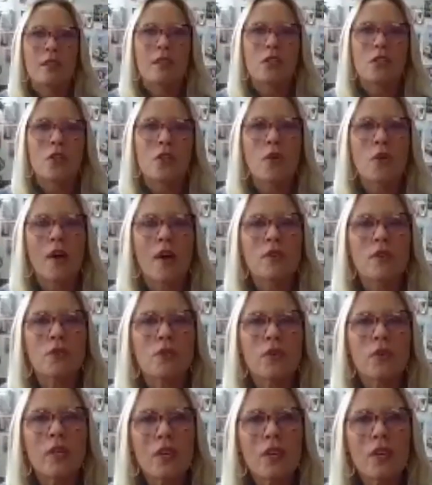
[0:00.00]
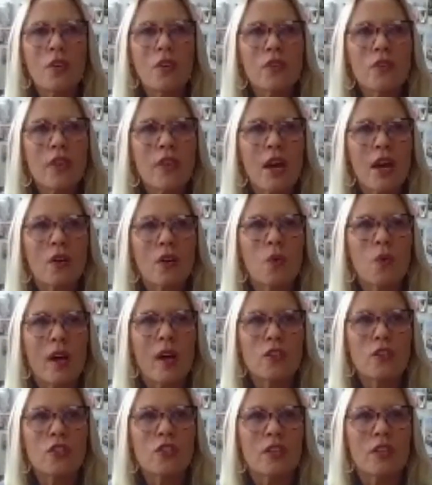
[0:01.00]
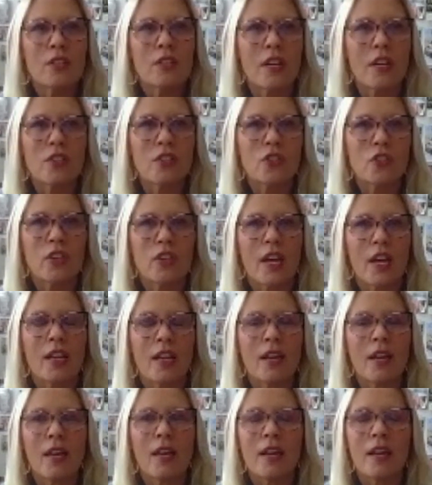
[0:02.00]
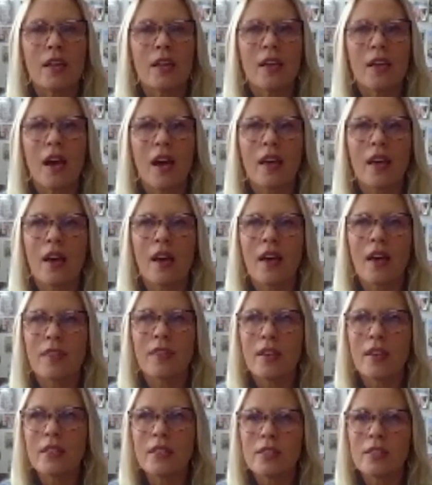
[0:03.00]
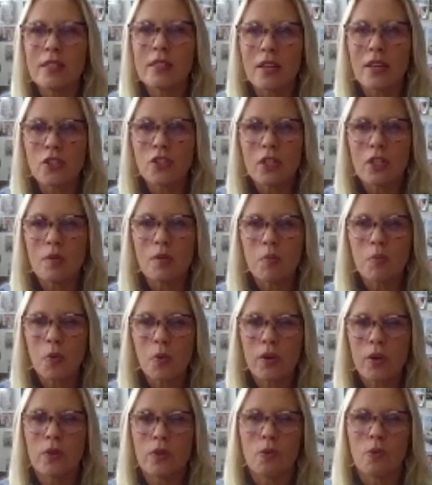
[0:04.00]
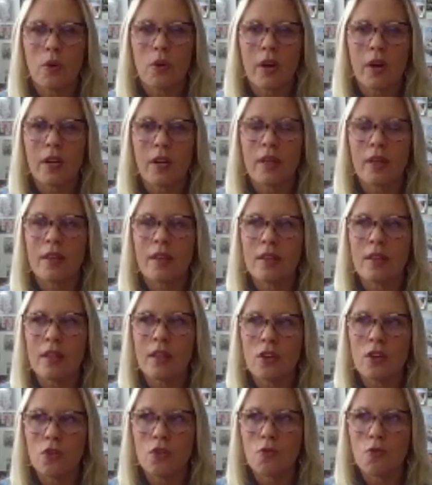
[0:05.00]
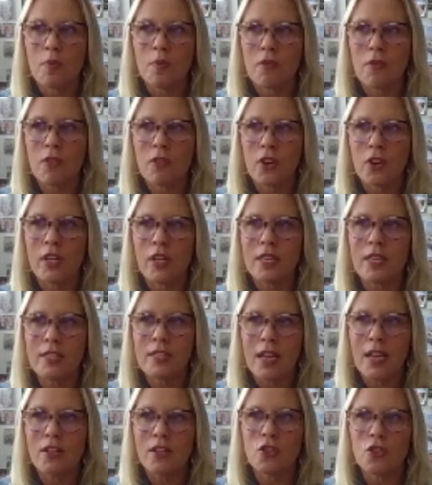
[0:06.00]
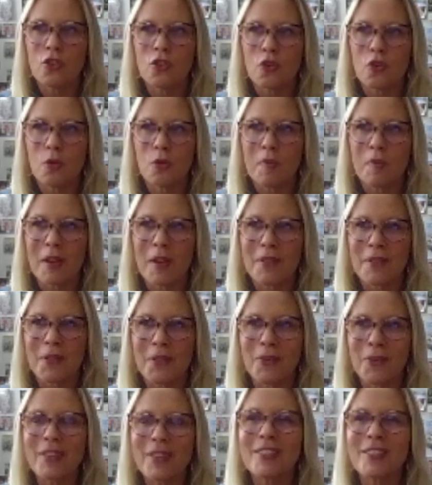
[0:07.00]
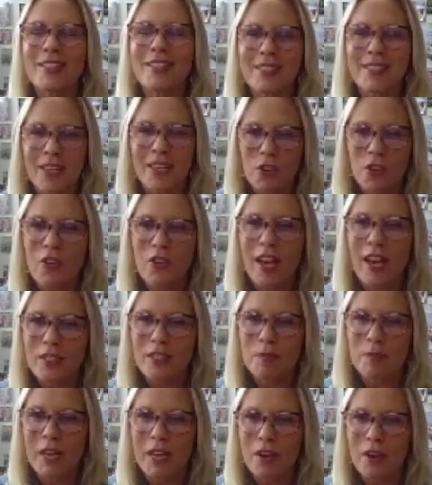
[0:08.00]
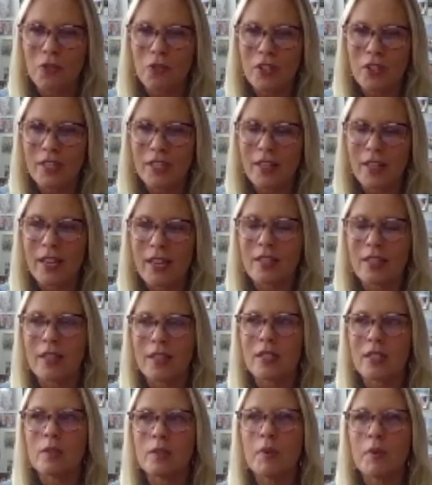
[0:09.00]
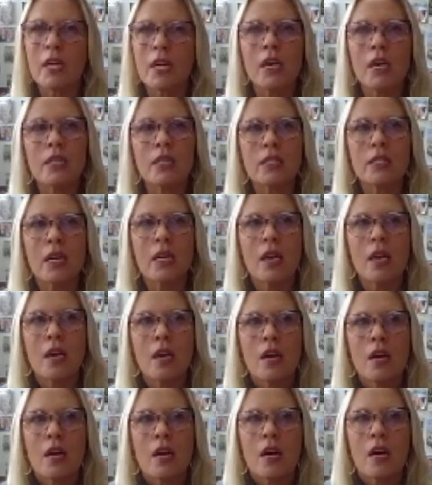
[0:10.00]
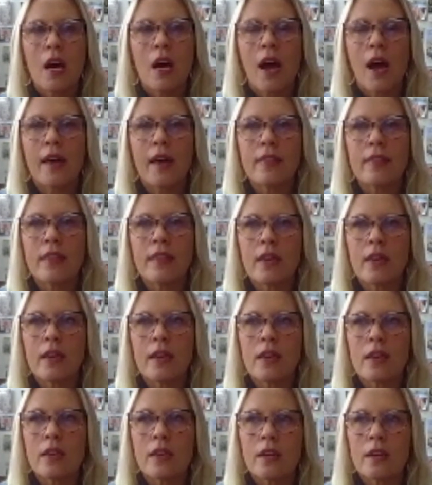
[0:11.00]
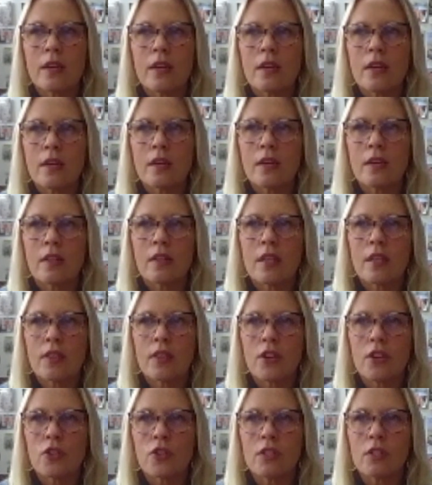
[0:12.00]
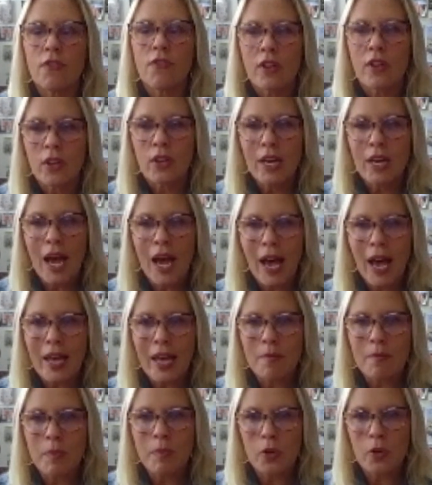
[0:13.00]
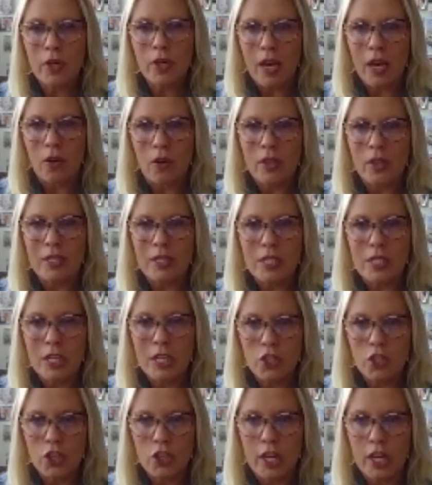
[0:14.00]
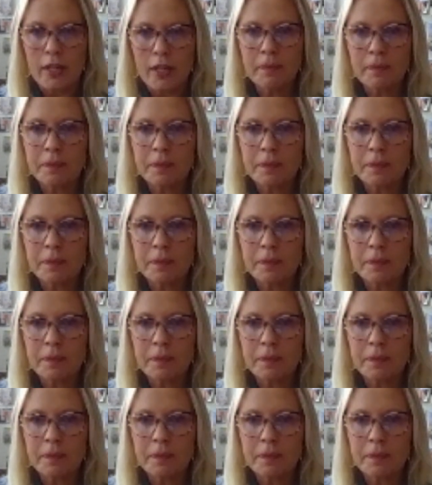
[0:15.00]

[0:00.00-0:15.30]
So I was reading over that question yesterday, and I think it's such an important one. I think that you've been very intentional by the questions that you've asked me. I really like this because I think that there is a very high burnout in teaching.